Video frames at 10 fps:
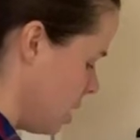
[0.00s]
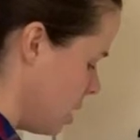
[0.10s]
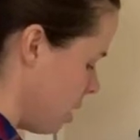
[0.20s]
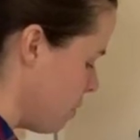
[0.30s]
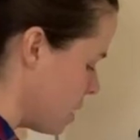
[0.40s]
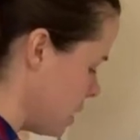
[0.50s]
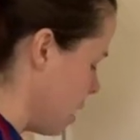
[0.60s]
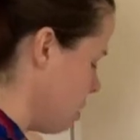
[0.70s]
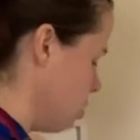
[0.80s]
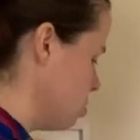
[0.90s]
and
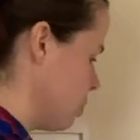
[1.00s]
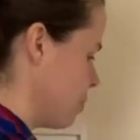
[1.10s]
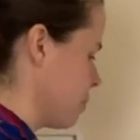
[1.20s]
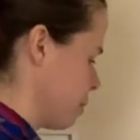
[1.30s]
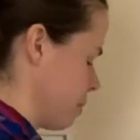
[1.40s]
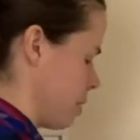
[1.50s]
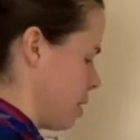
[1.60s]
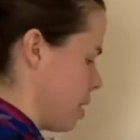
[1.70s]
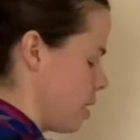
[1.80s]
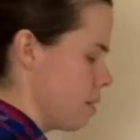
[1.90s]
rectangles,
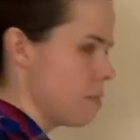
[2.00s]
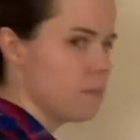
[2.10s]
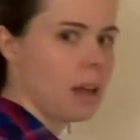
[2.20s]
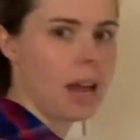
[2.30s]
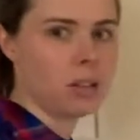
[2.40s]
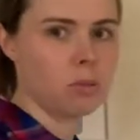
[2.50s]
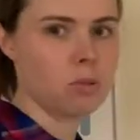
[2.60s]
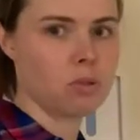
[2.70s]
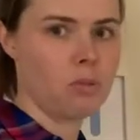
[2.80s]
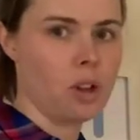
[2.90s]
add up to
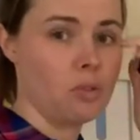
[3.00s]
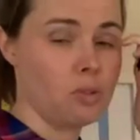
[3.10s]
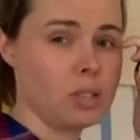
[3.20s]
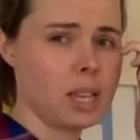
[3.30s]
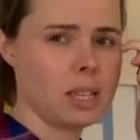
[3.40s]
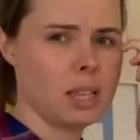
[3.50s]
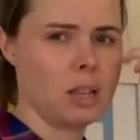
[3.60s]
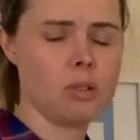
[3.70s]
360.